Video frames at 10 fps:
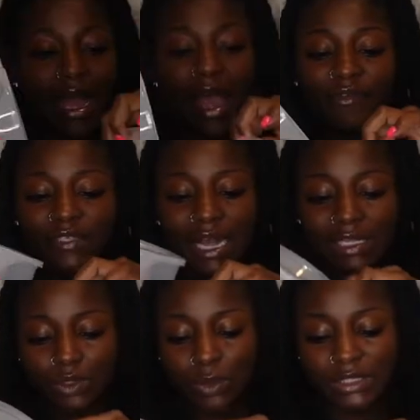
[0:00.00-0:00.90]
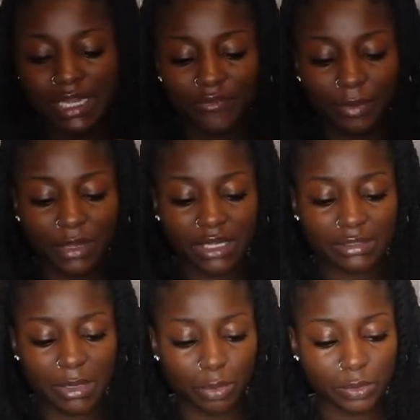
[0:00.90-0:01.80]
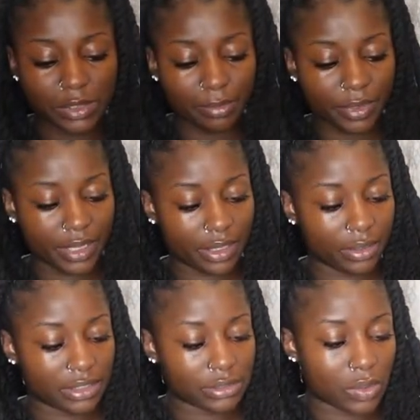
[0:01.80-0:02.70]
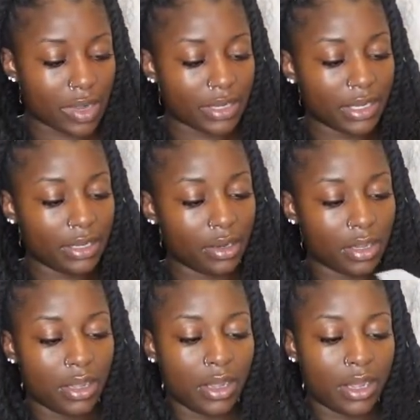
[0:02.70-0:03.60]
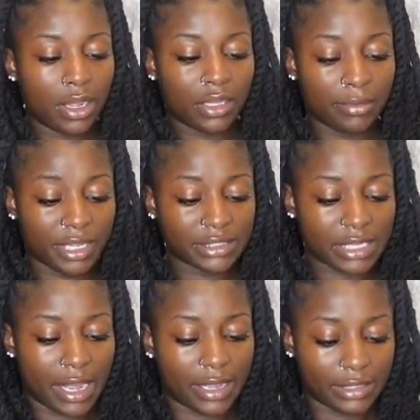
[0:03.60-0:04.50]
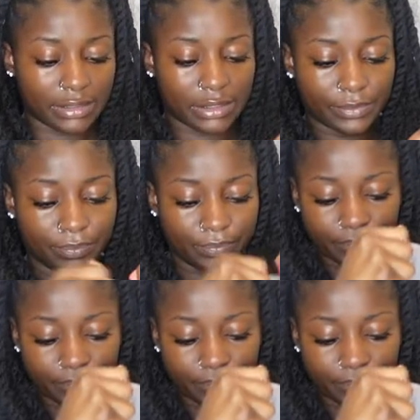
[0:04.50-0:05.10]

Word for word: I have size twenty-seven because my boobs are big, and so I need the biggest size.